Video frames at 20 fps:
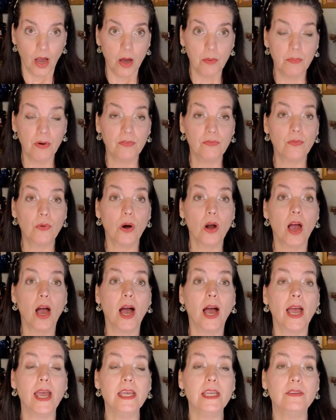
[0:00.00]
before
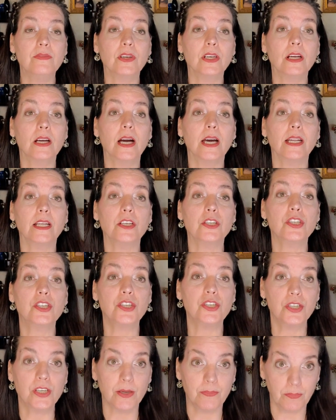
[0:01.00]
I even got a
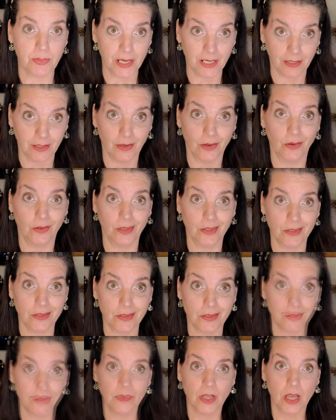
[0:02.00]
shipping
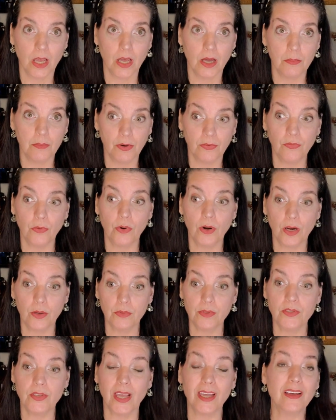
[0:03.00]
notice before it
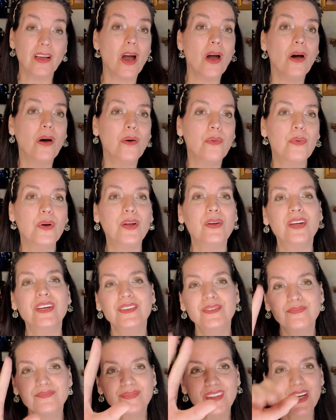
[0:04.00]
was saying, oh, we're,
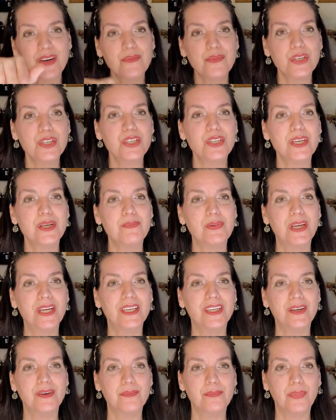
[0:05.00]
we're shipping
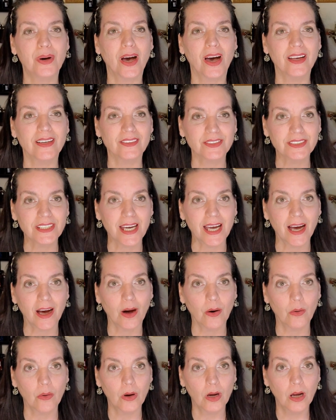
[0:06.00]
your bottle
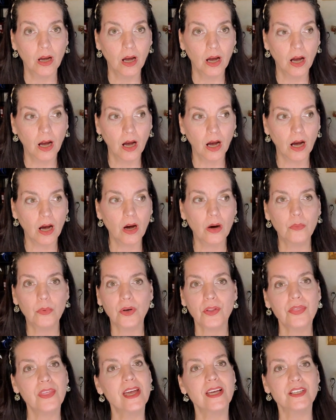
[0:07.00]
now. Oh,
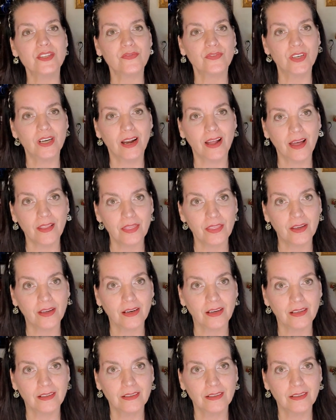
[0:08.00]
well, thanks for nothing.